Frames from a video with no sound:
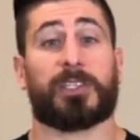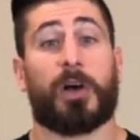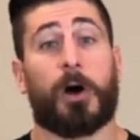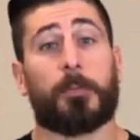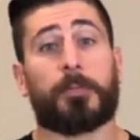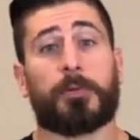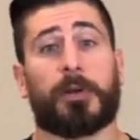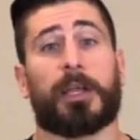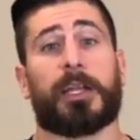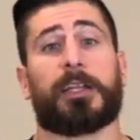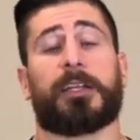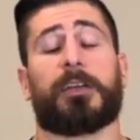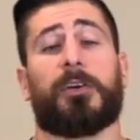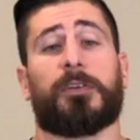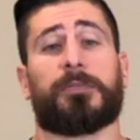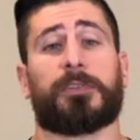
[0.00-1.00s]
operating
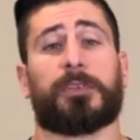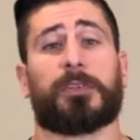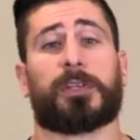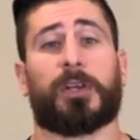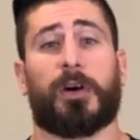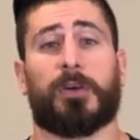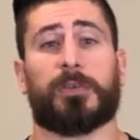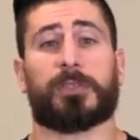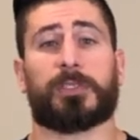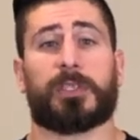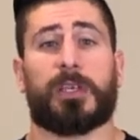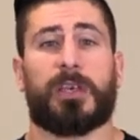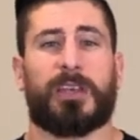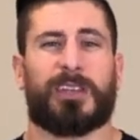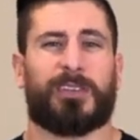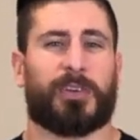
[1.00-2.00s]
off your goals,
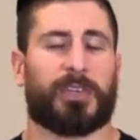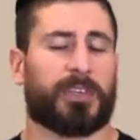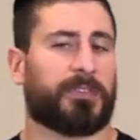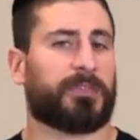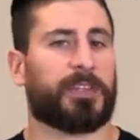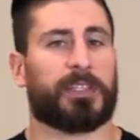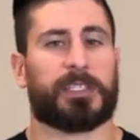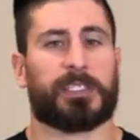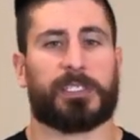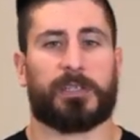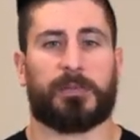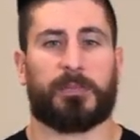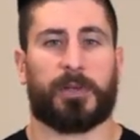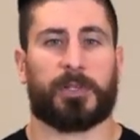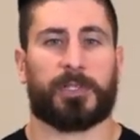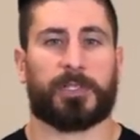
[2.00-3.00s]
not your feelings and
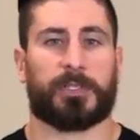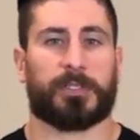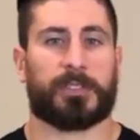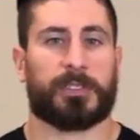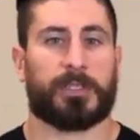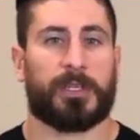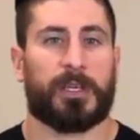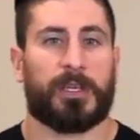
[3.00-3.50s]
emotions.